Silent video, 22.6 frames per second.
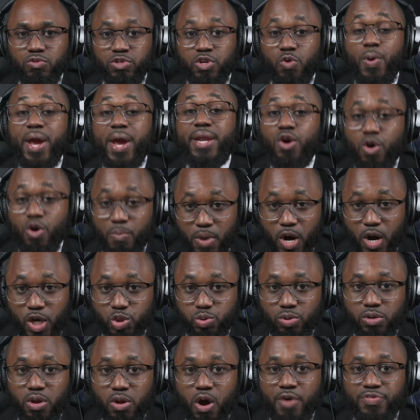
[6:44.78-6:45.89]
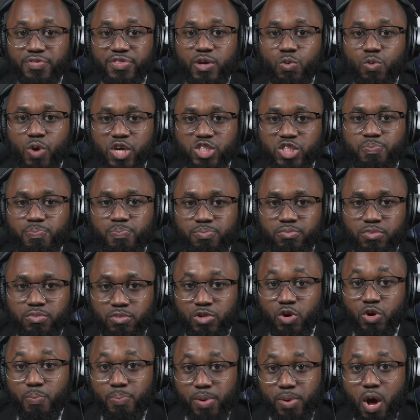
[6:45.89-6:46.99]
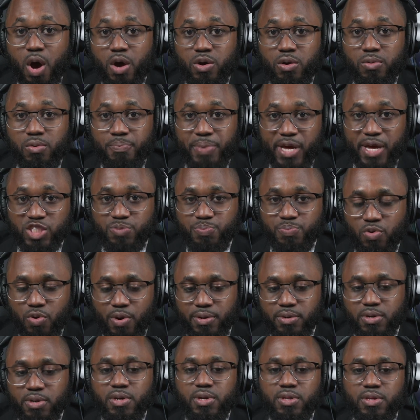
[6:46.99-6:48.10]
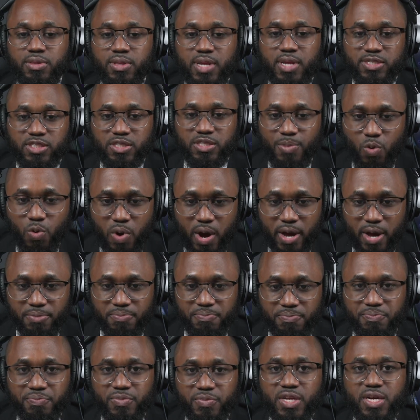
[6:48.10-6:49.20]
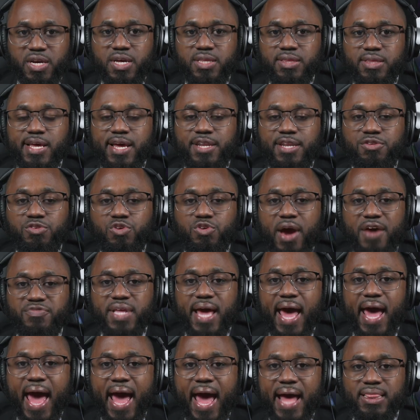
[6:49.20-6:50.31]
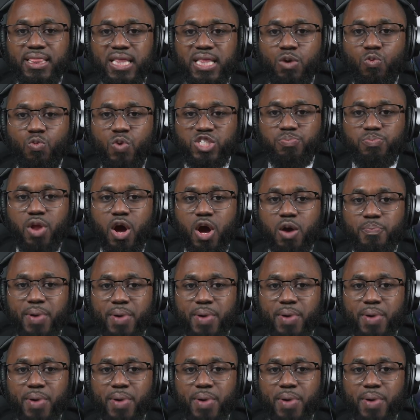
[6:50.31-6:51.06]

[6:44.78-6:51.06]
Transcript: the radio module on the WisBlock baseboard. That's number one. Then you have to add the WisBlock